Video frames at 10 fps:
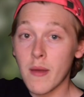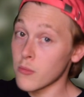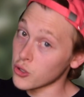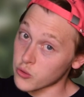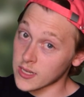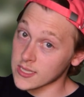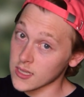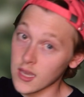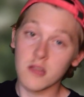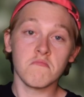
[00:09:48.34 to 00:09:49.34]
and most
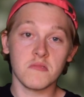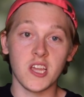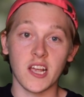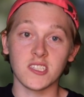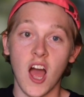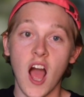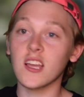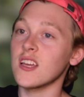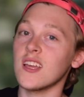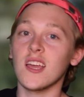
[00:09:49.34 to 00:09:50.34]
recently, TikTok.
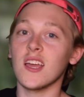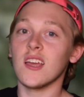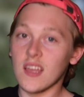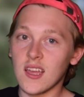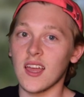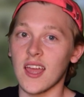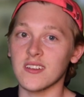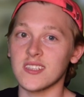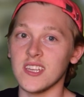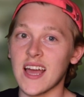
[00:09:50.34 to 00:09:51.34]
And
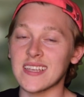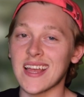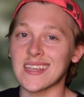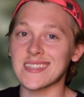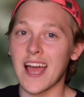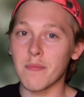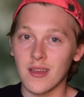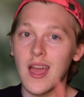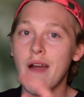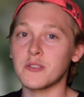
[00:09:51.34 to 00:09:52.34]
I'll see you guys next time.
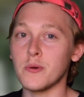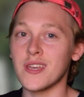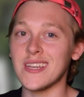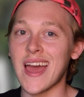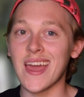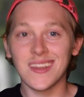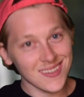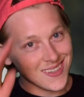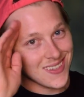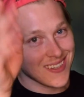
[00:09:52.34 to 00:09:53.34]
Have a spooky day.
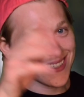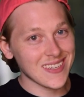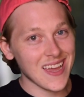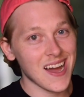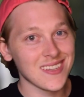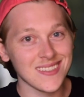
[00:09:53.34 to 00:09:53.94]
See ya.